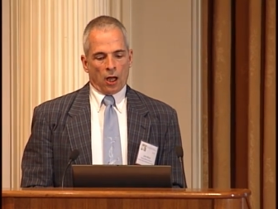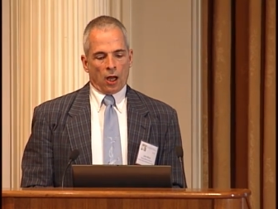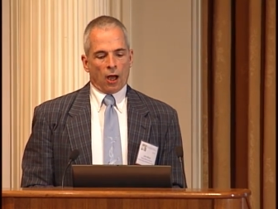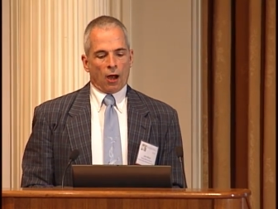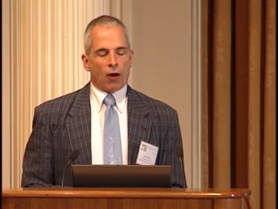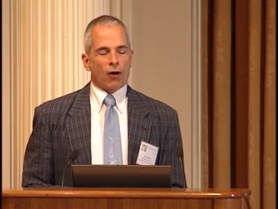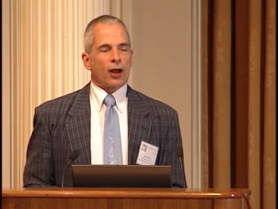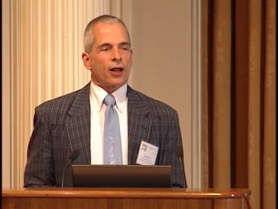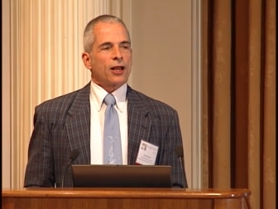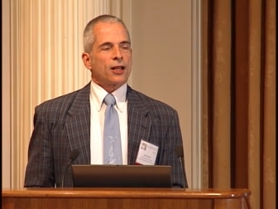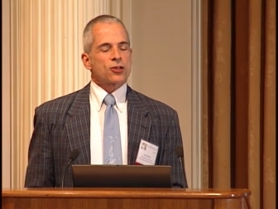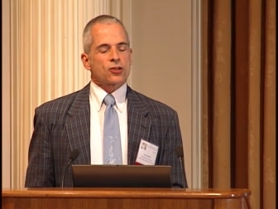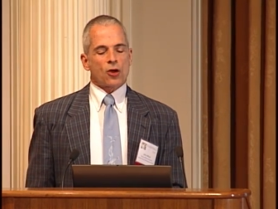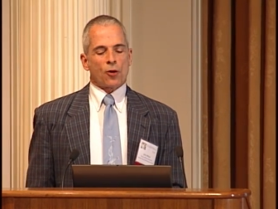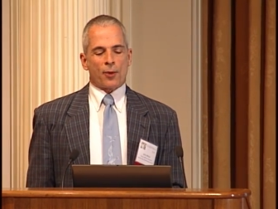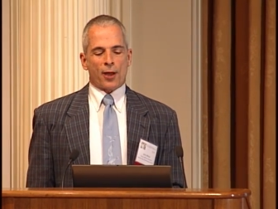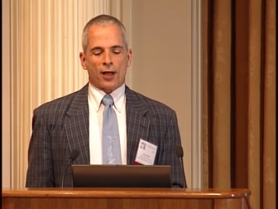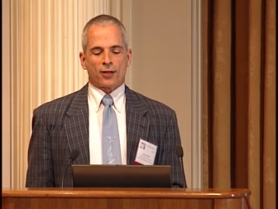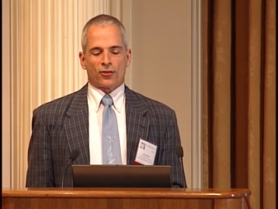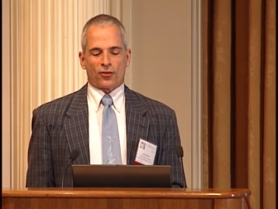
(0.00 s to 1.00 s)
All right, let's go
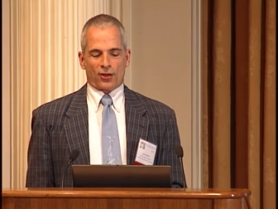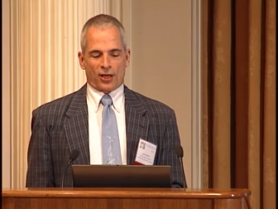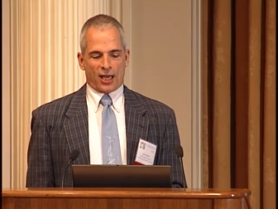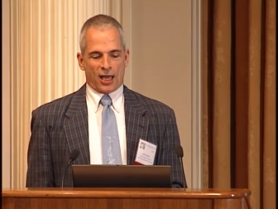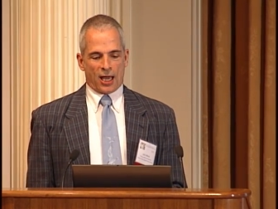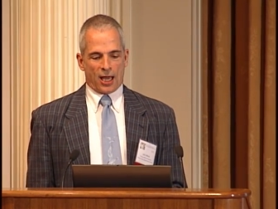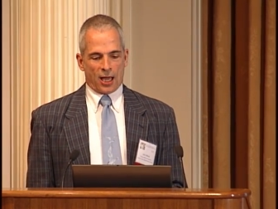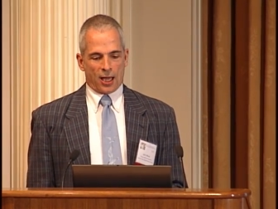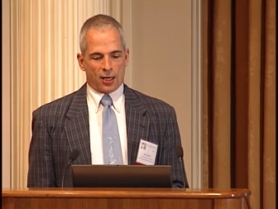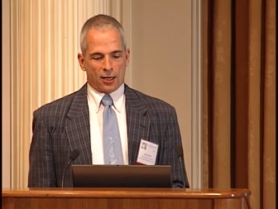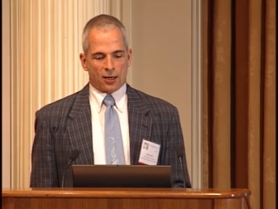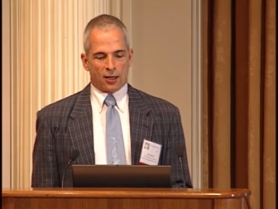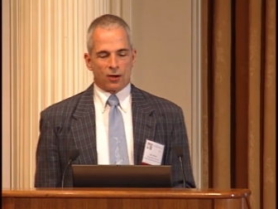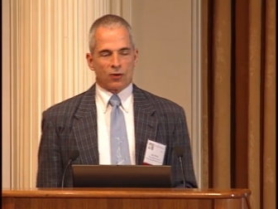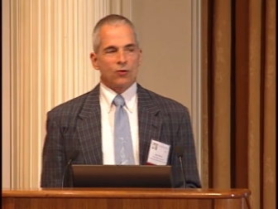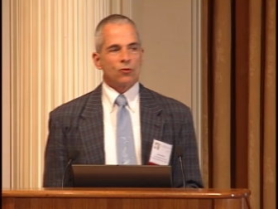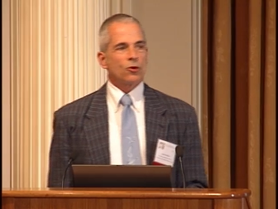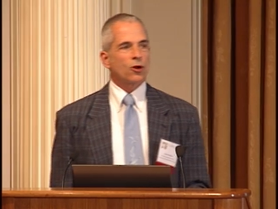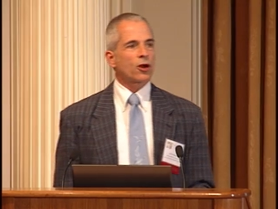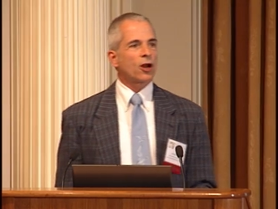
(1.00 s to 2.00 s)
back to the cane.
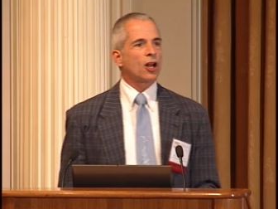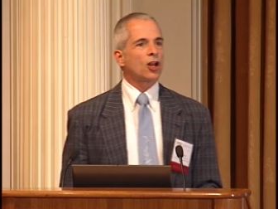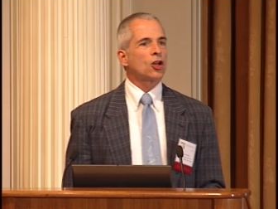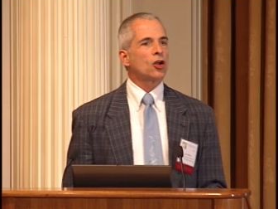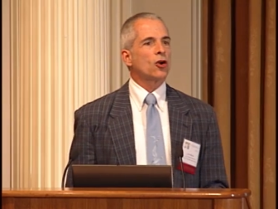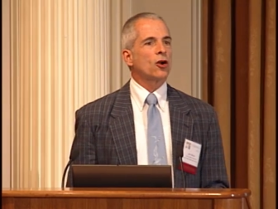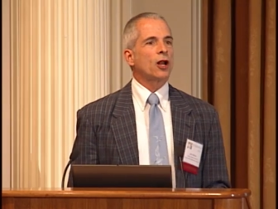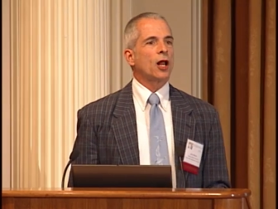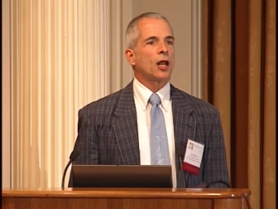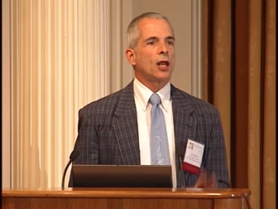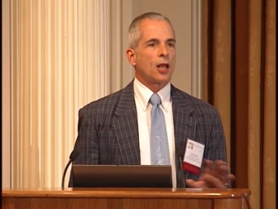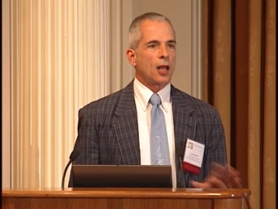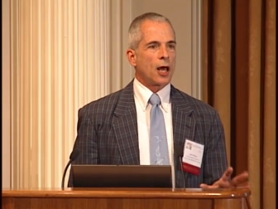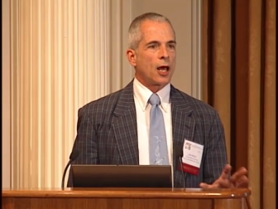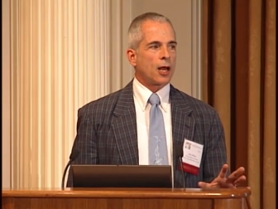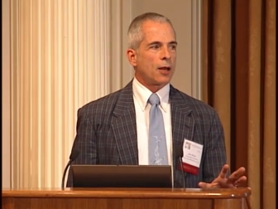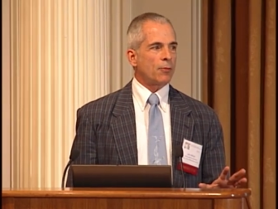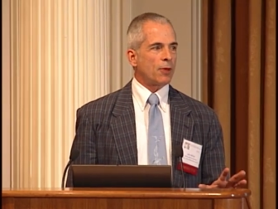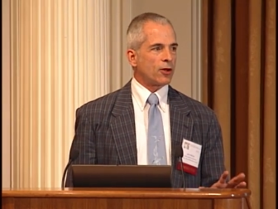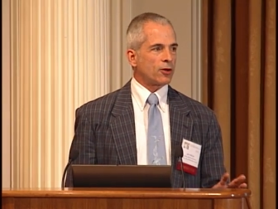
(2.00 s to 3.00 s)
We're going to learn a
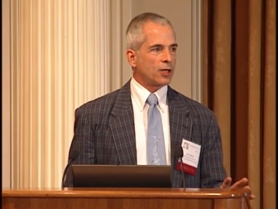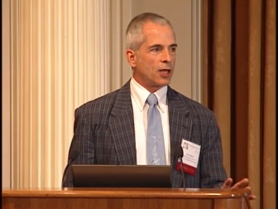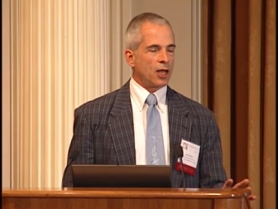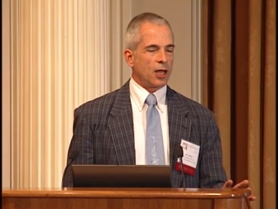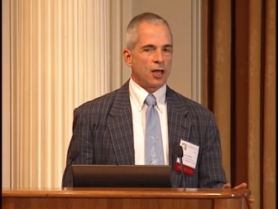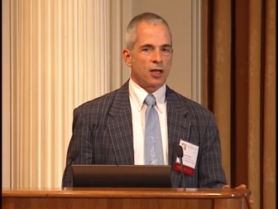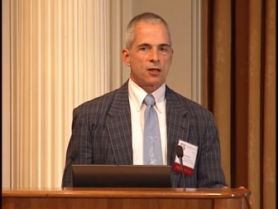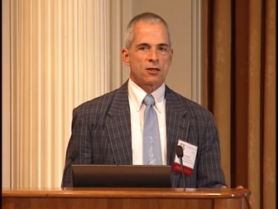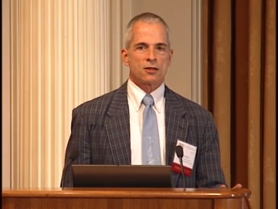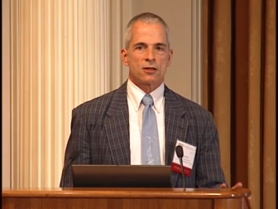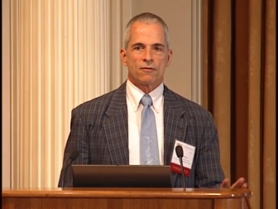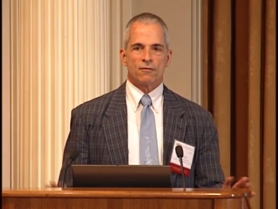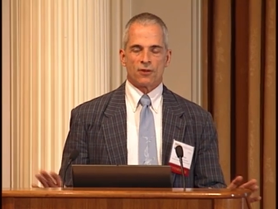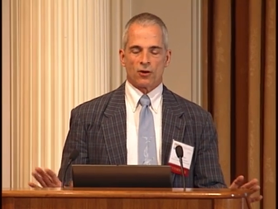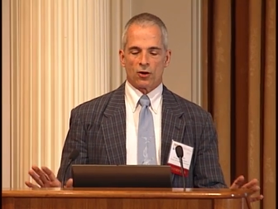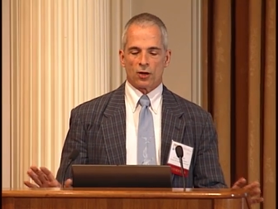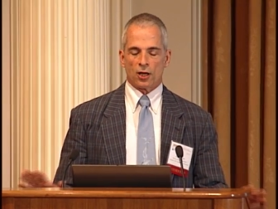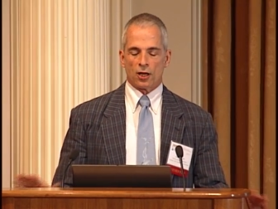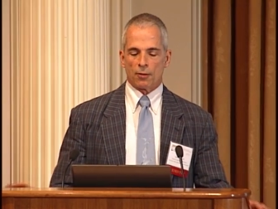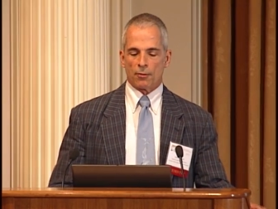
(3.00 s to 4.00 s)
lot about canes and
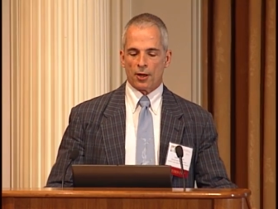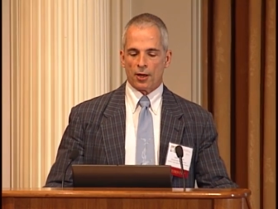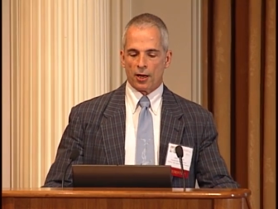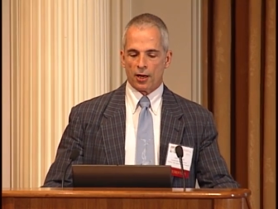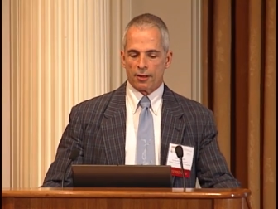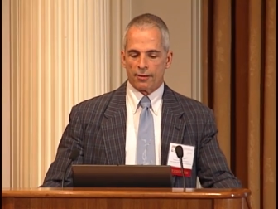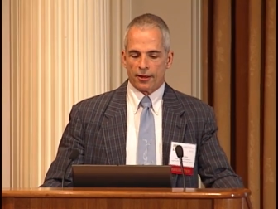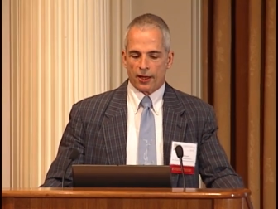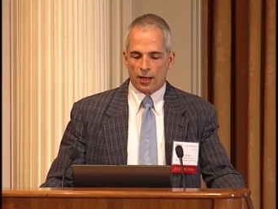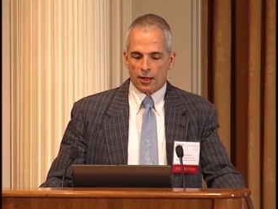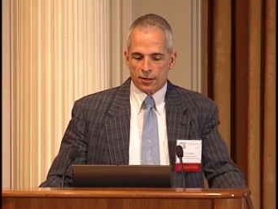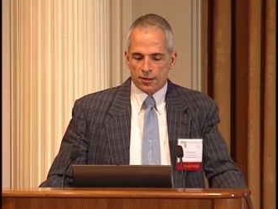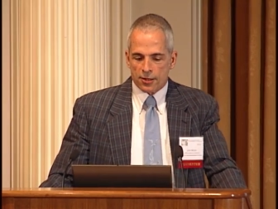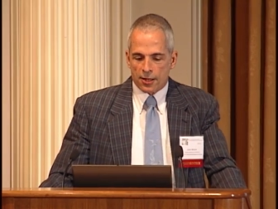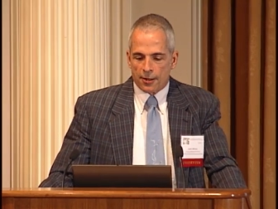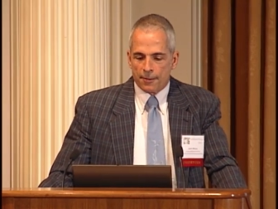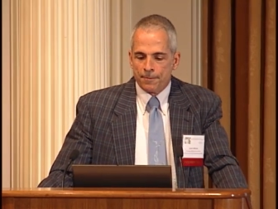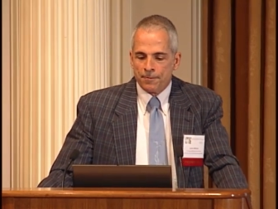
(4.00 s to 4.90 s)
very little about anything else.